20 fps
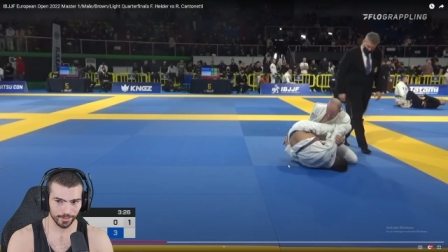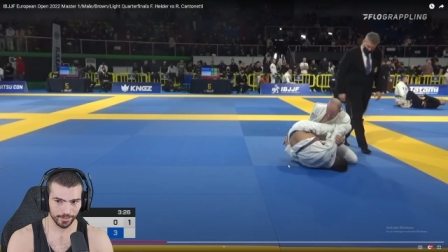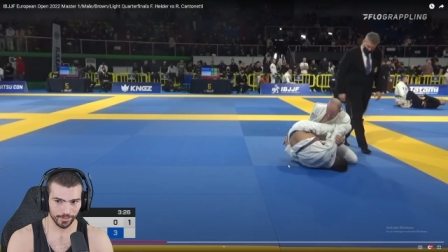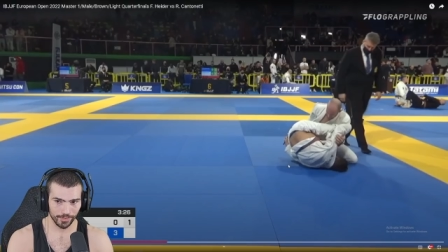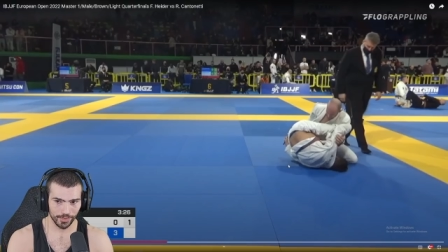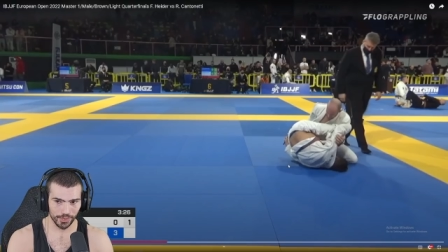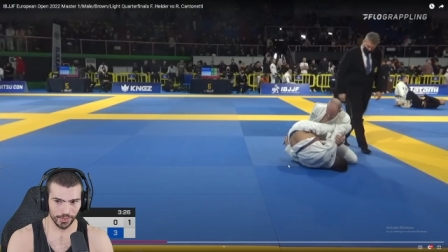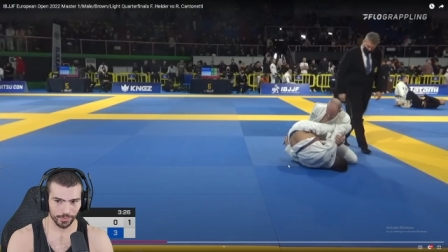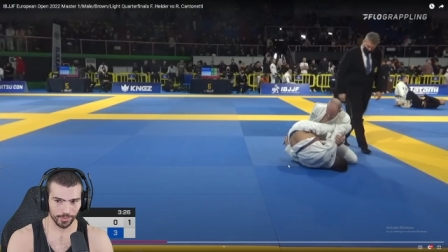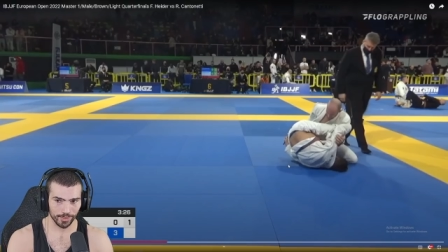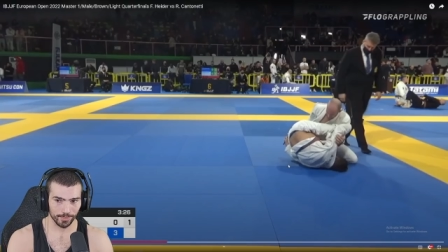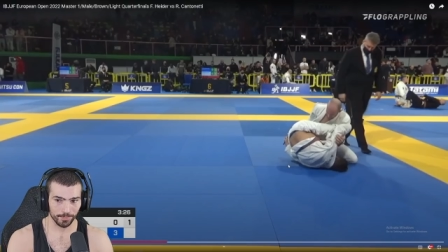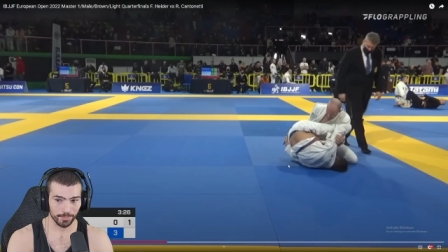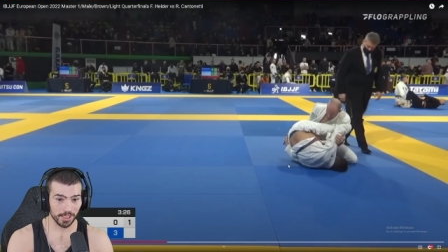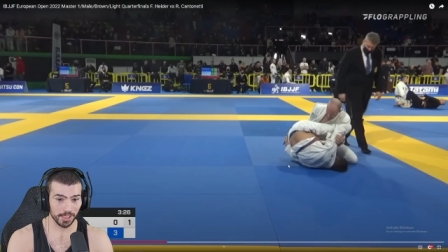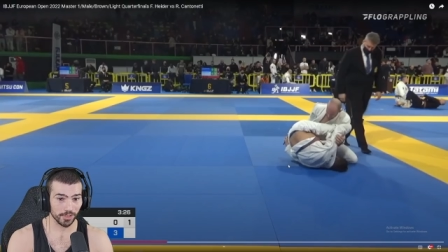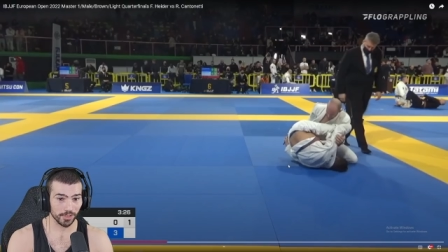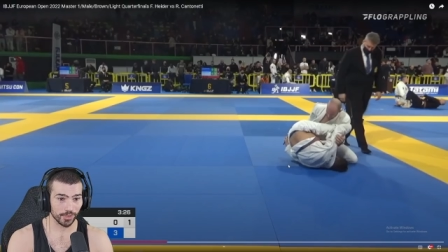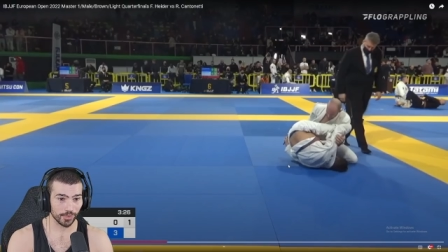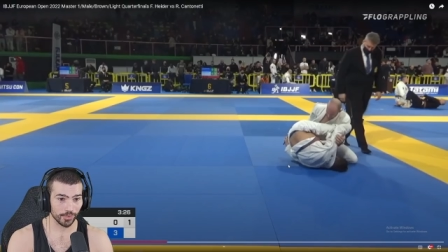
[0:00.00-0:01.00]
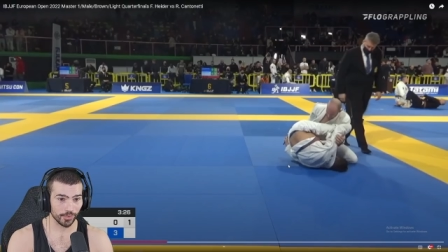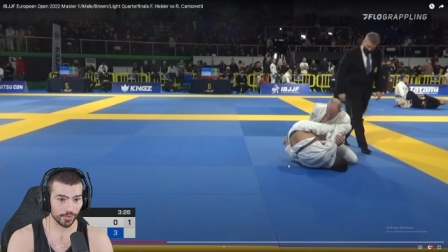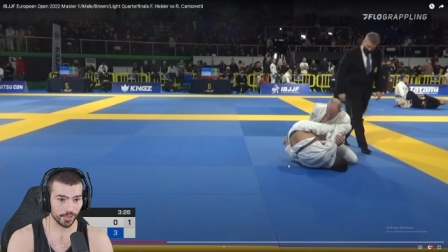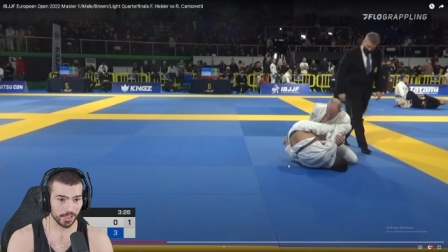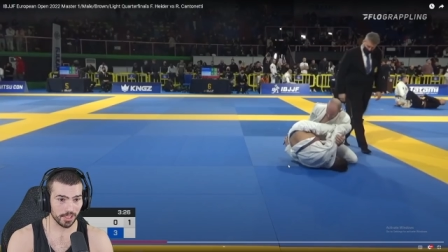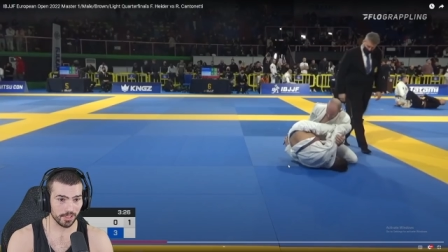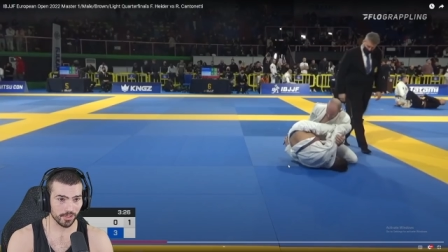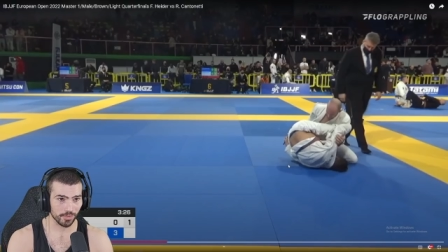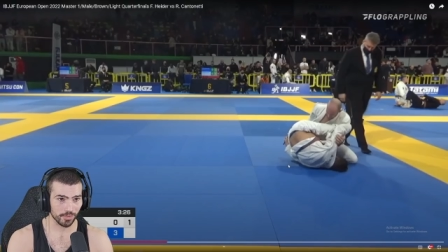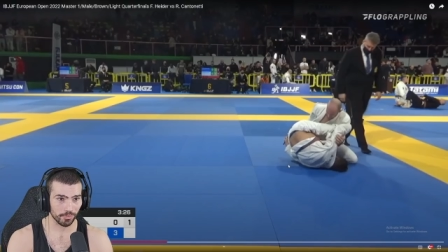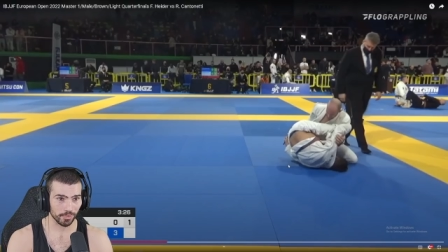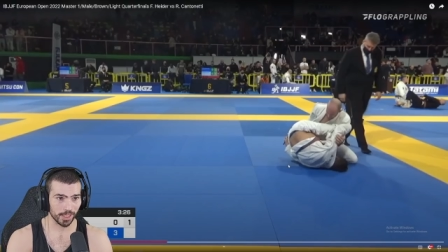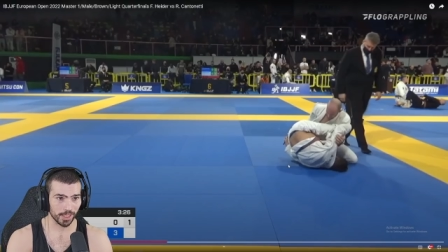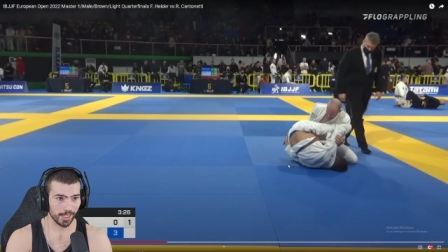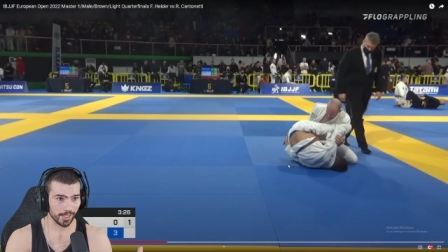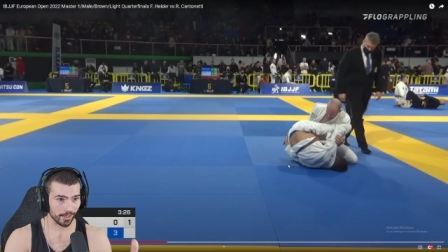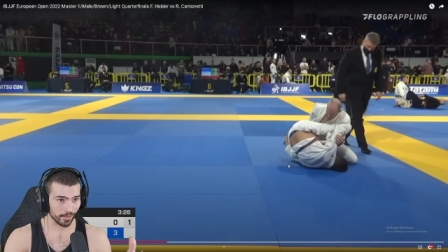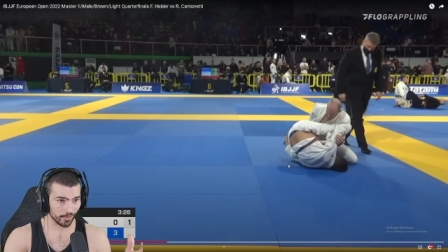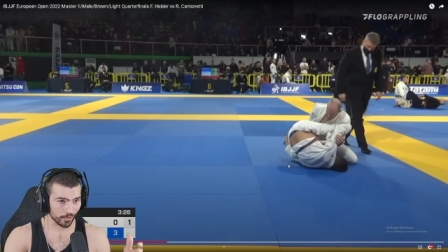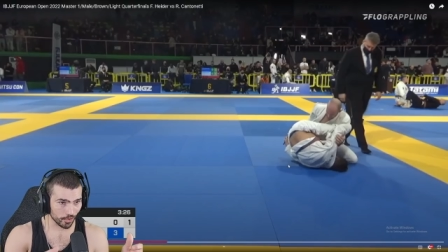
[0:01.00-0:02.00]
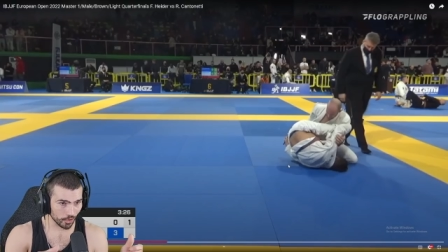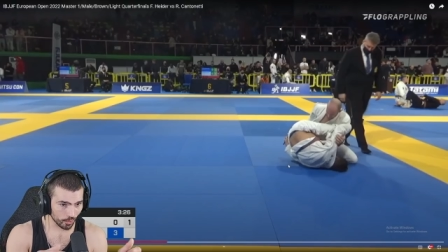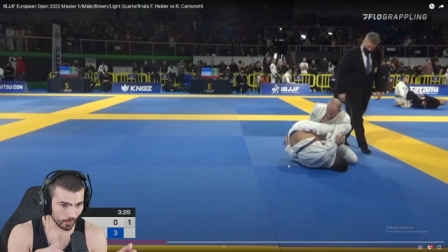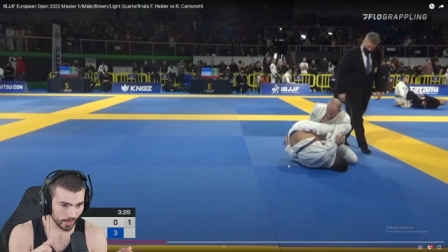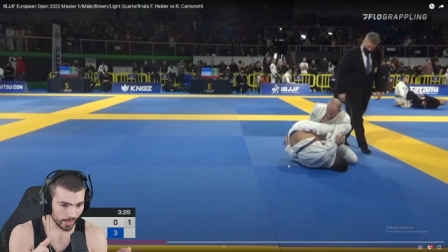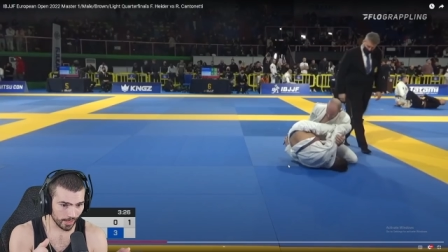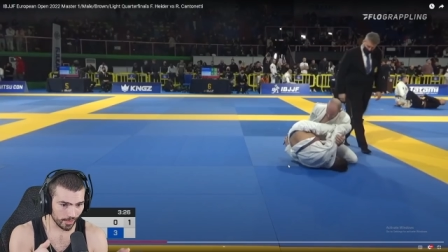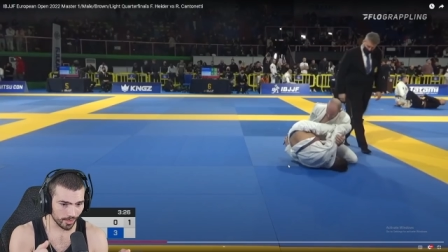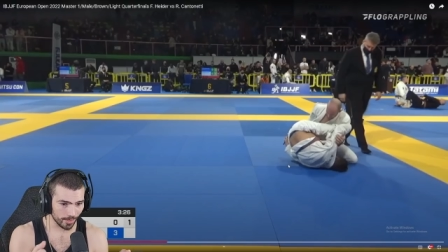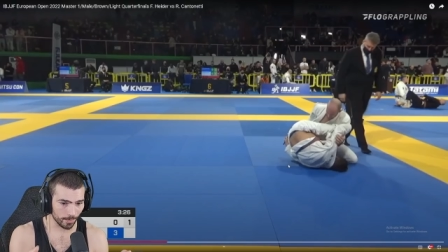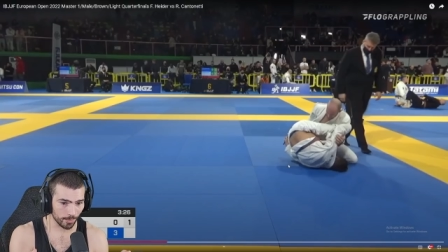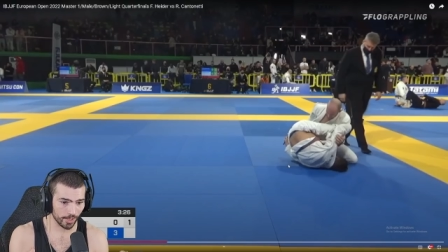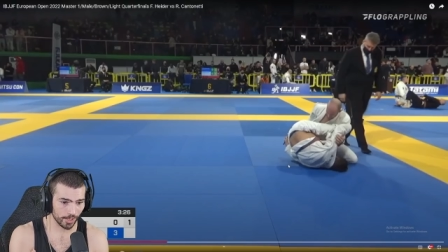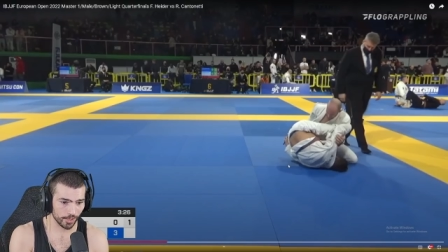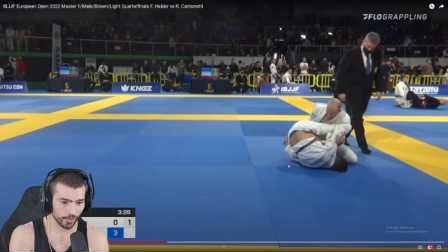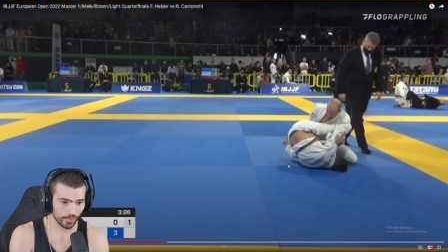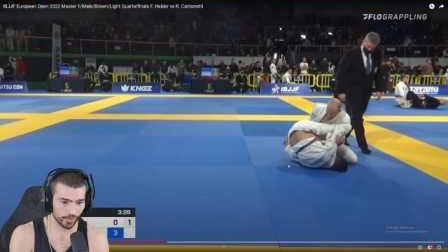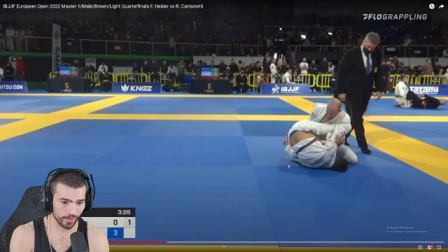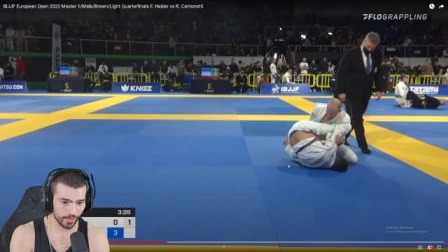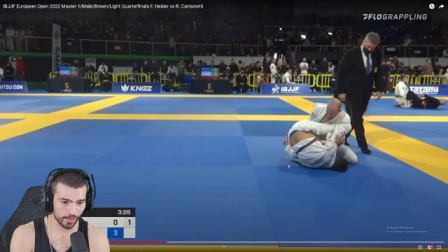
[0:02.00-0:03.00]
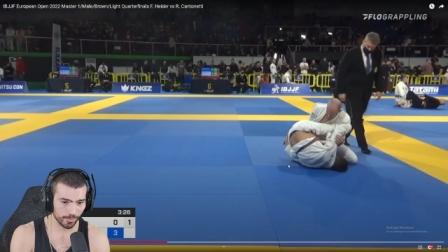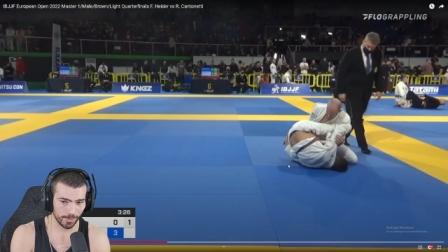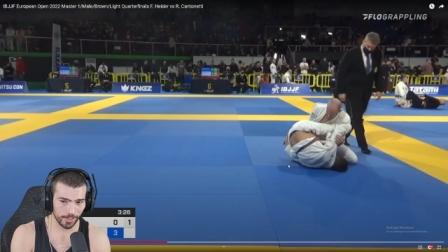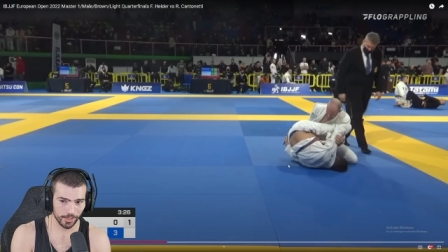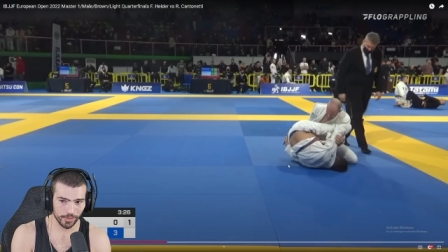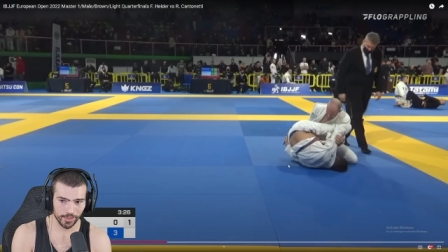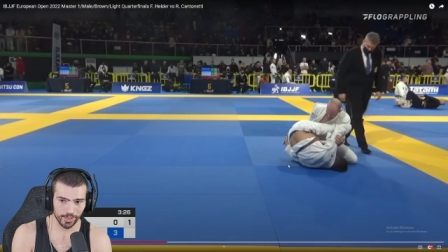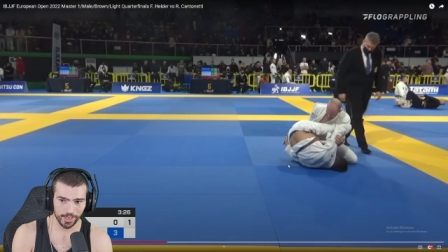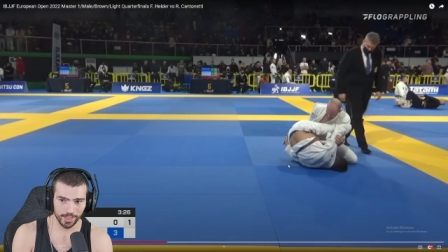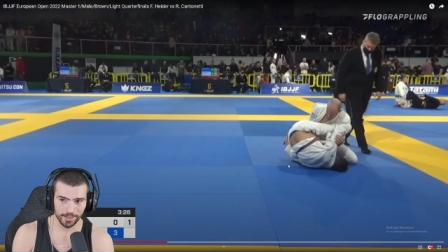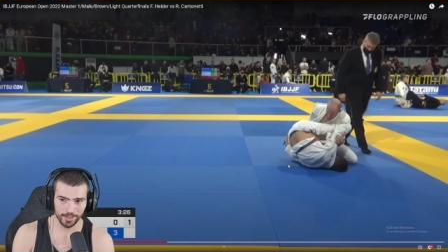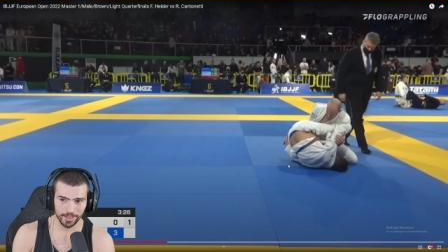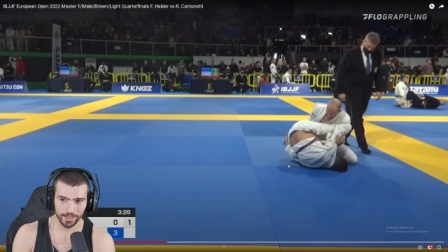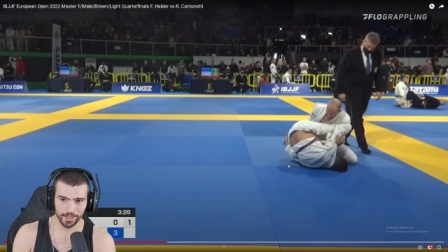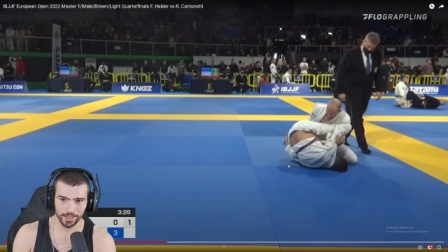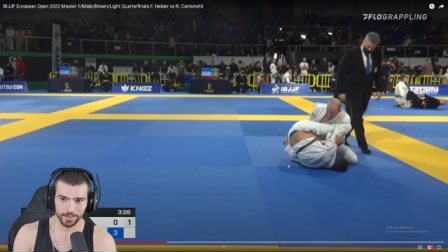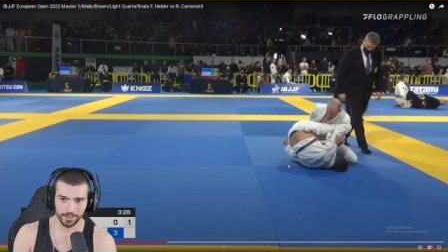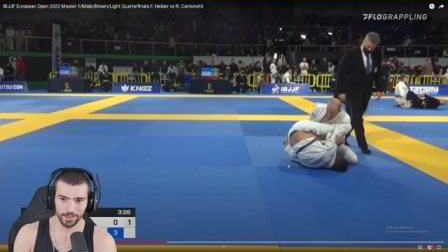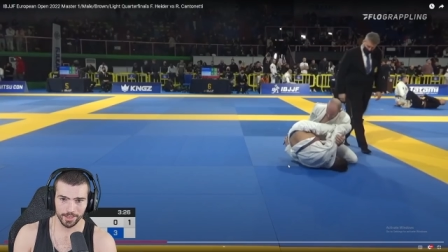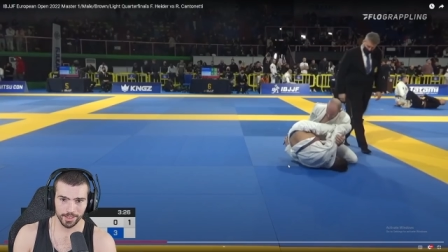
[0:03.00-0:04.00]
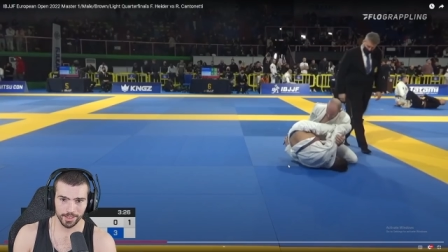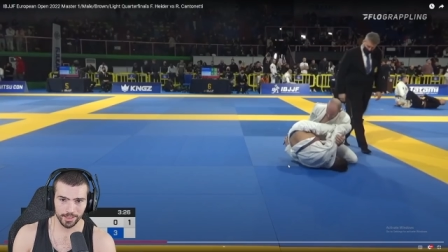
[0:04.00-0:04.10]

too, and being on your knees and relying on squeeze and pressure, especially at the